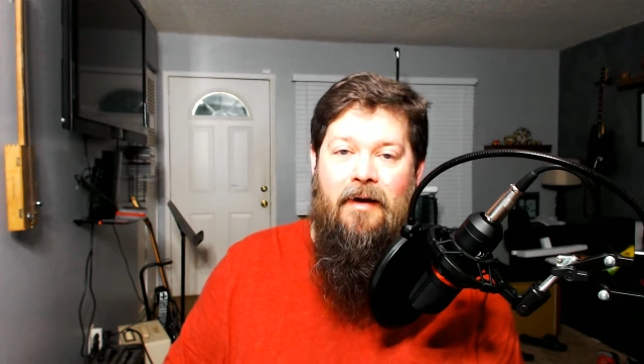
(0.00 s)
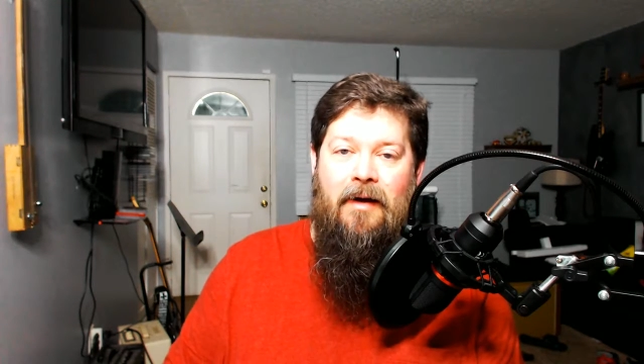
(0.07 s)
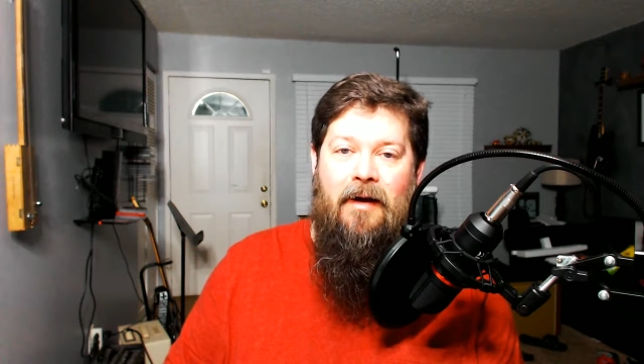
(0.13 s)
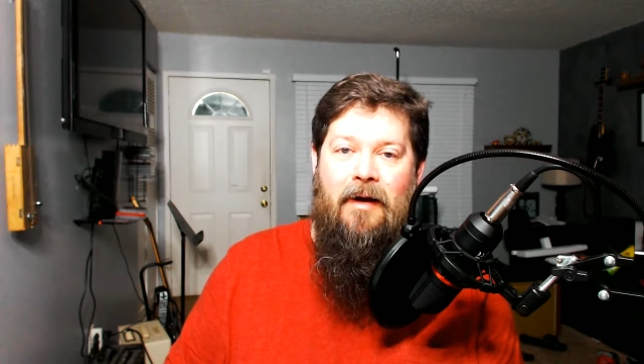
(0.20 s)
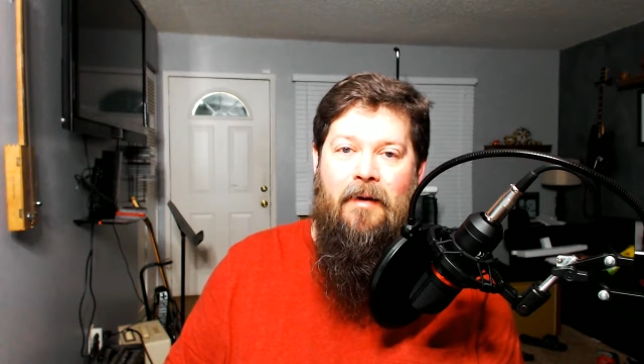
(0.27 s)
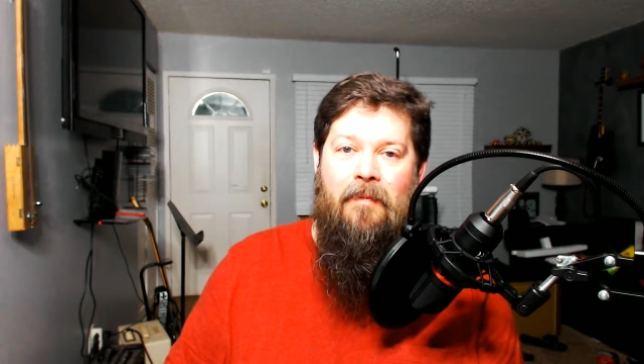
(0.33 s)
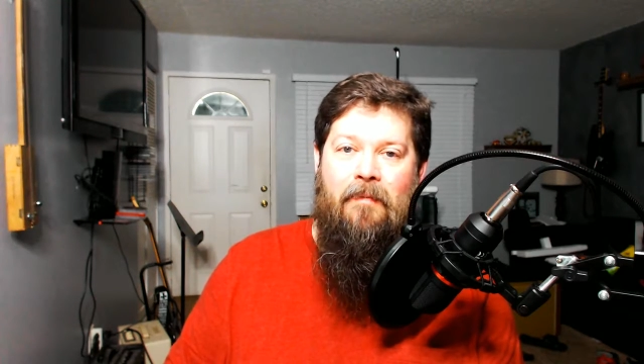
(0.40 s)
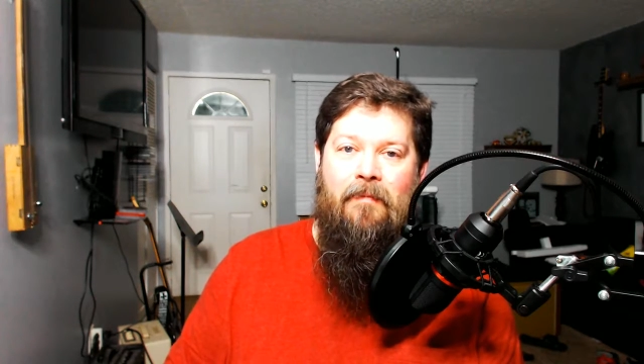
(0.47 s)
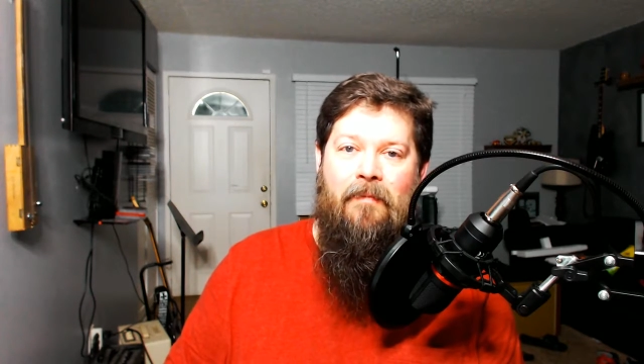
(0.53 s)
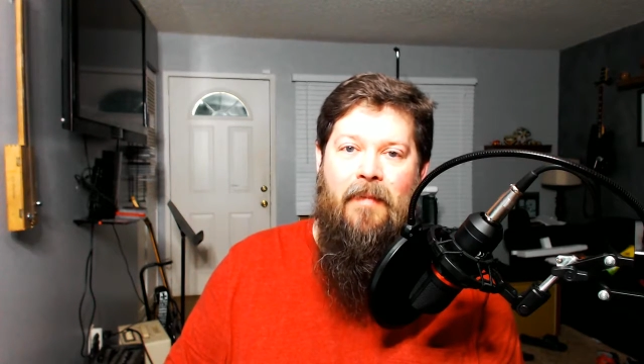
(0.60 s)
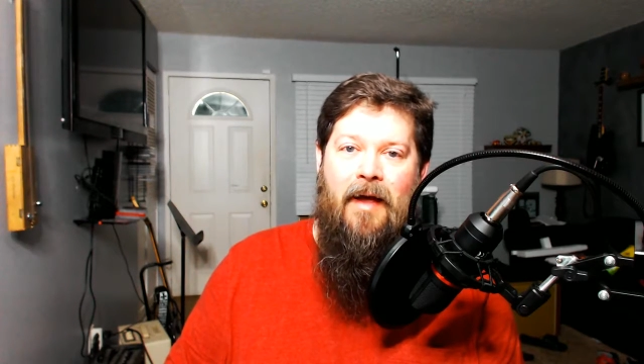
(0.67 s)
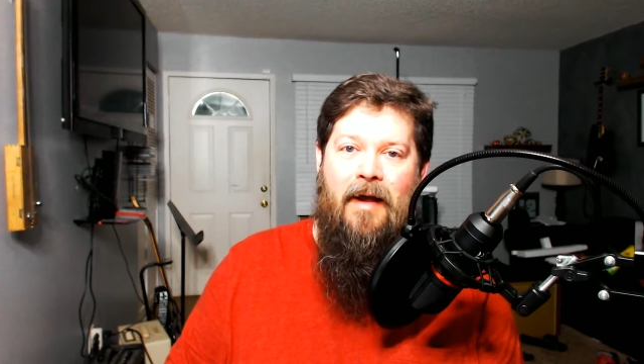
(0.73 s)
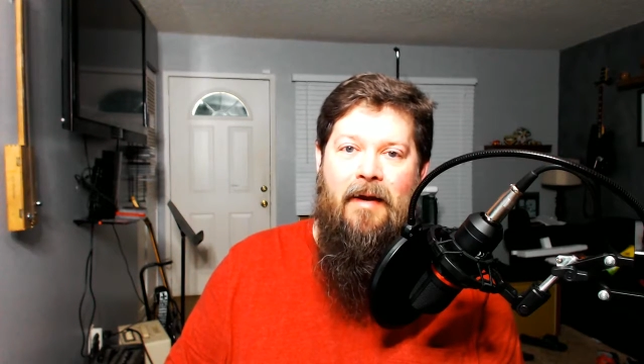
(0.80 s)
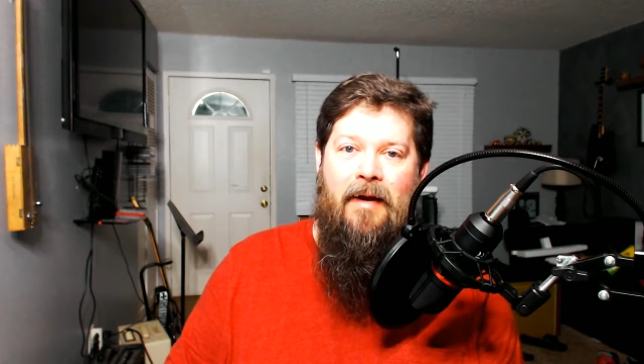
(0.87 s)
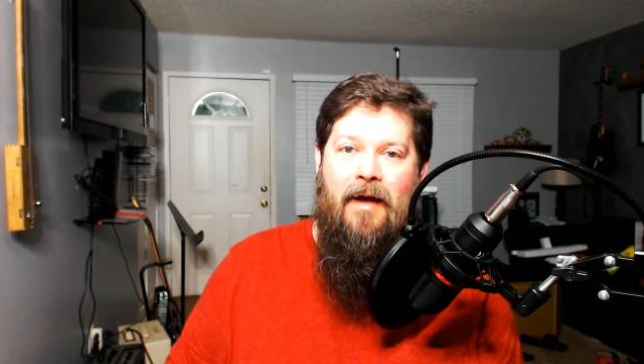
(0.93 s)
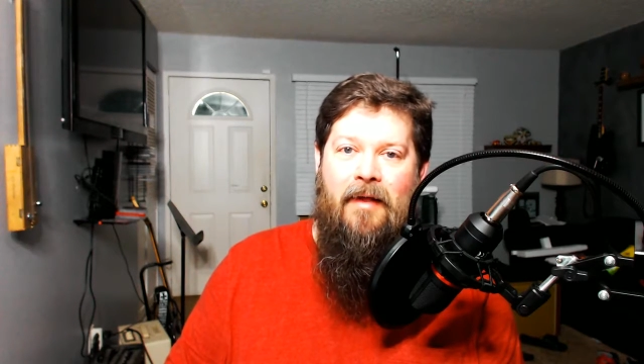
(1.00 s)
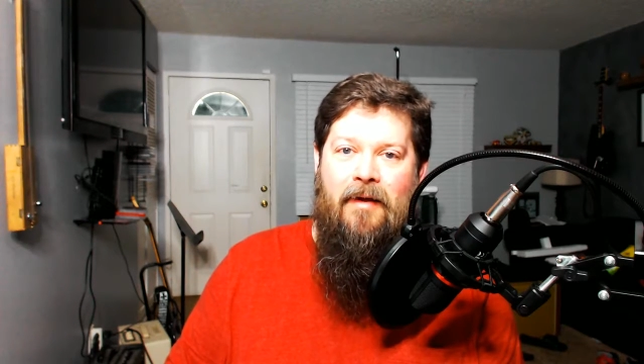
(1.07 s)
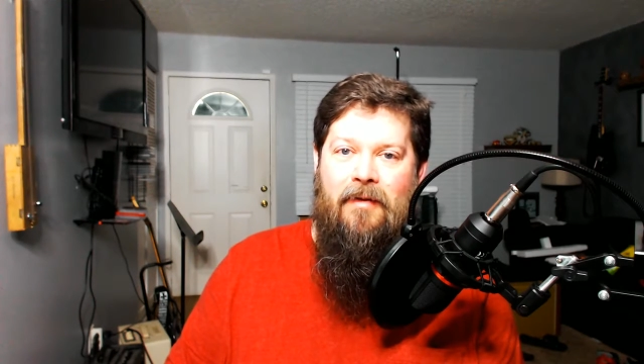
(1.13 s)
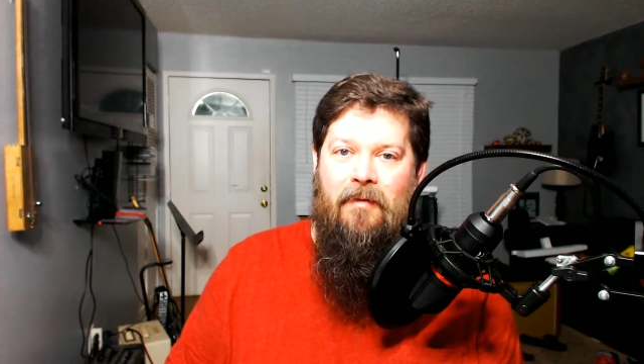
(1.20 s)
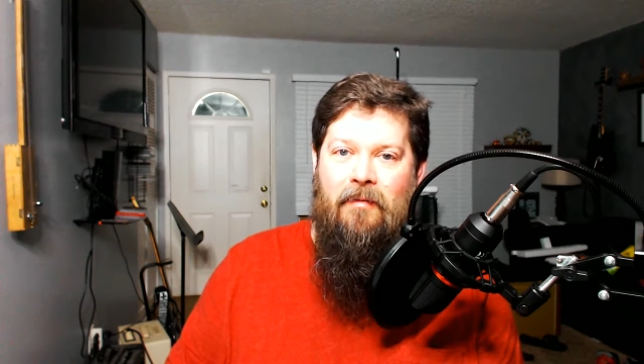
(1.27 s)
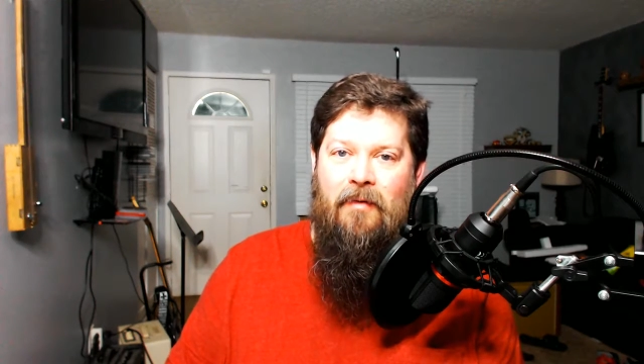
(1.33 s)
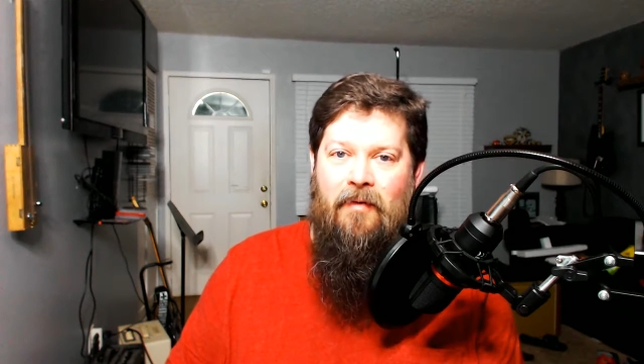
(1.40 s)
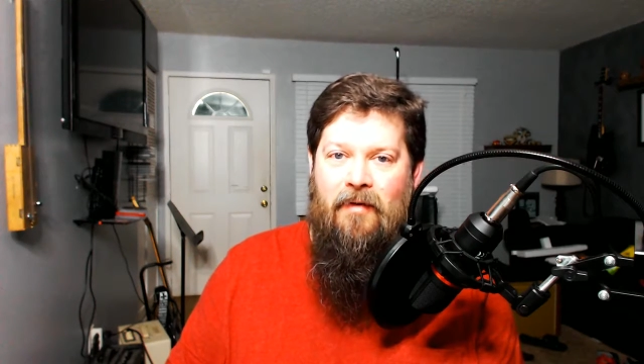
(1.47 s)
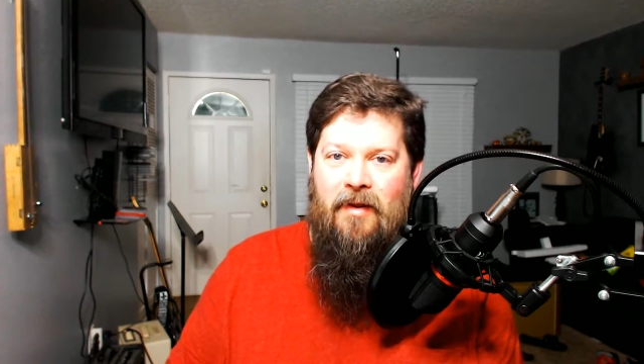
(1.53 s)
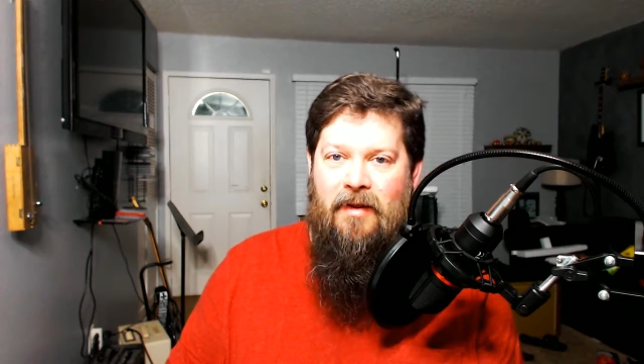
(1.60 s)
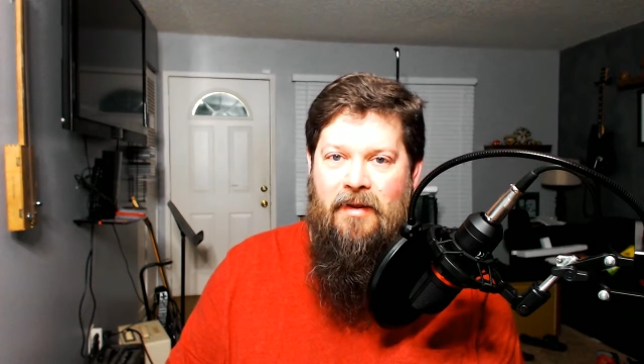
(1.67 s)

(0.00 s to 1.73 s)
And I think the movie,